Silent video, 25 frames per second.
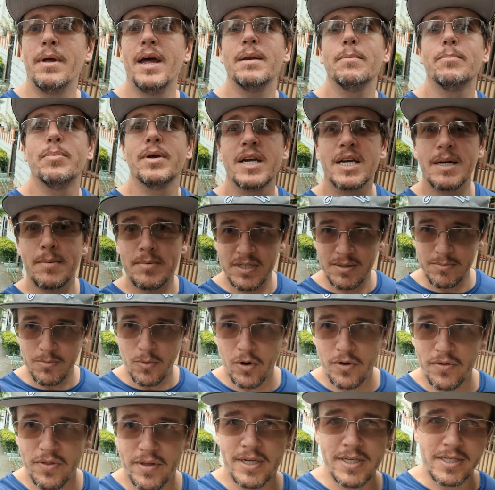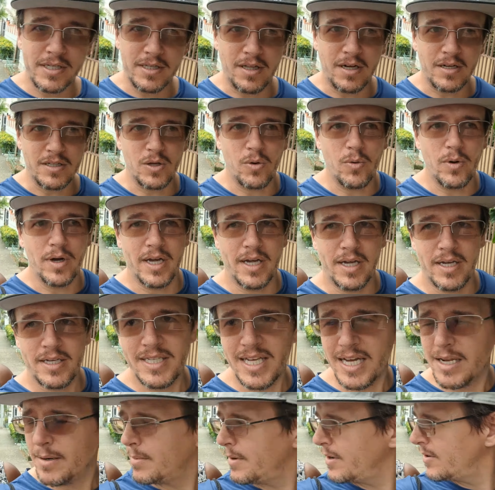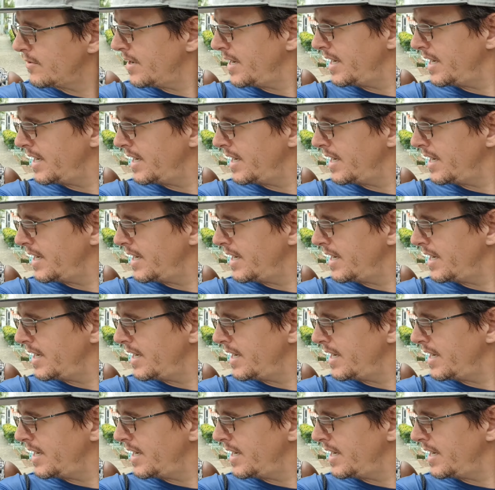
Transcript: then pick up some more things along the way. Is that about